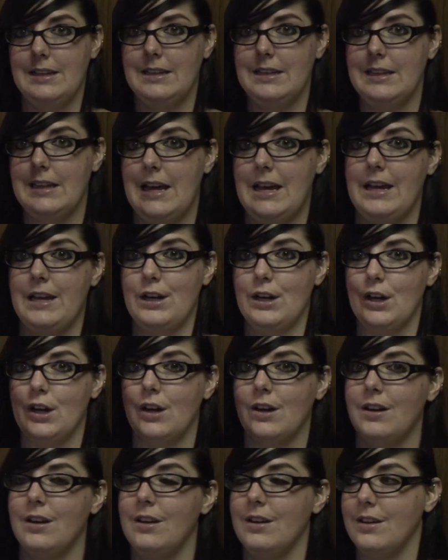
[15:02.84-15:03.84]
lighter
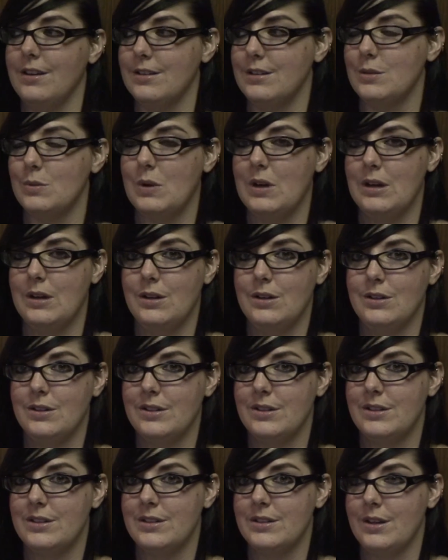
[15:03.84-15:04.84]
as well.
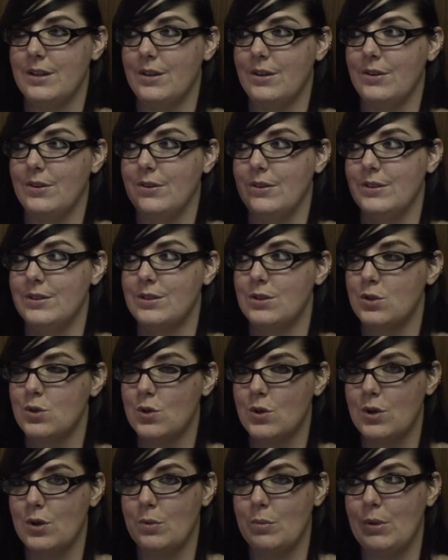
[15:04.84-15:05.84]
So it's a
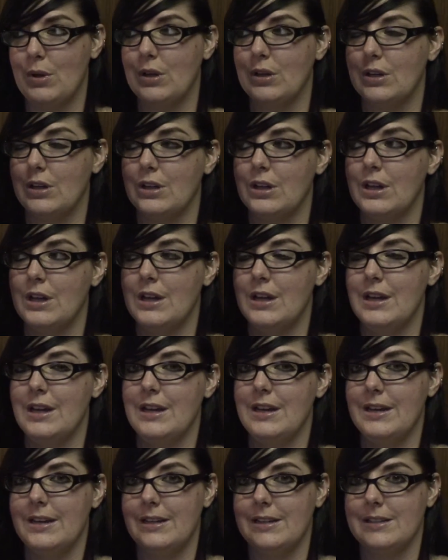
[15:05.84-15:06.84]
shorter book.
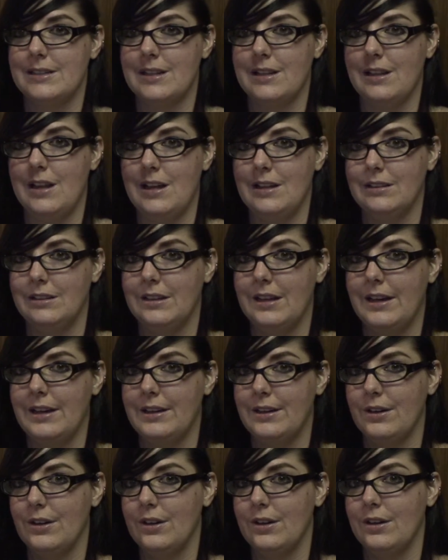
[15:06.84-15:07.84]
It's a lot
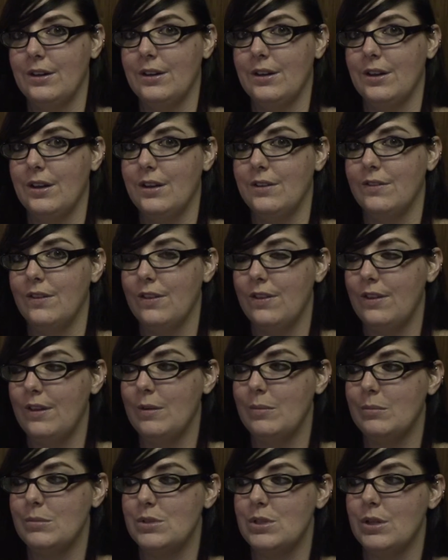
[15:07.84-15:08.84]
lighter of a
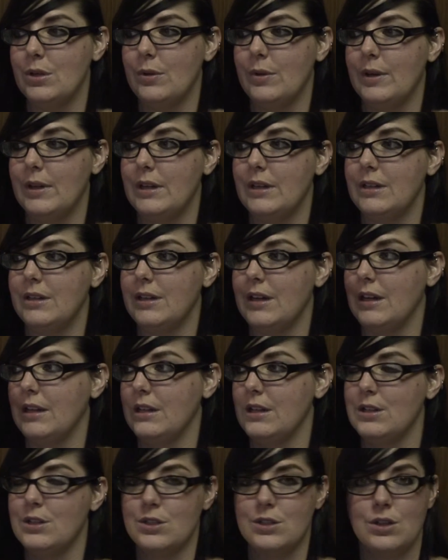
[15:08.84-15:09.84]
theme to it, at
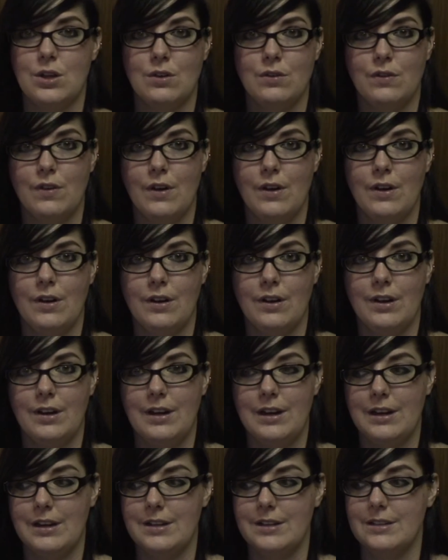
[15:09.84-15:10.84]
least so far
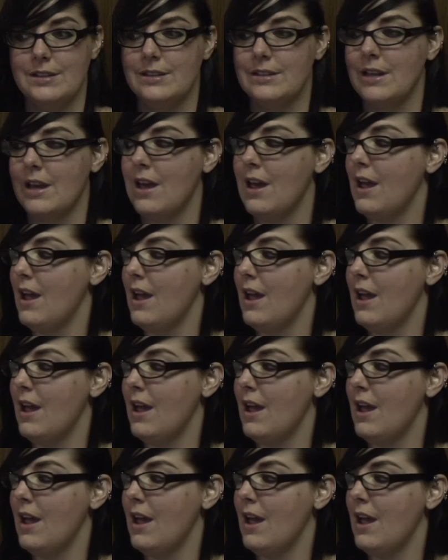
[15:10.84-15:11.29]
it is.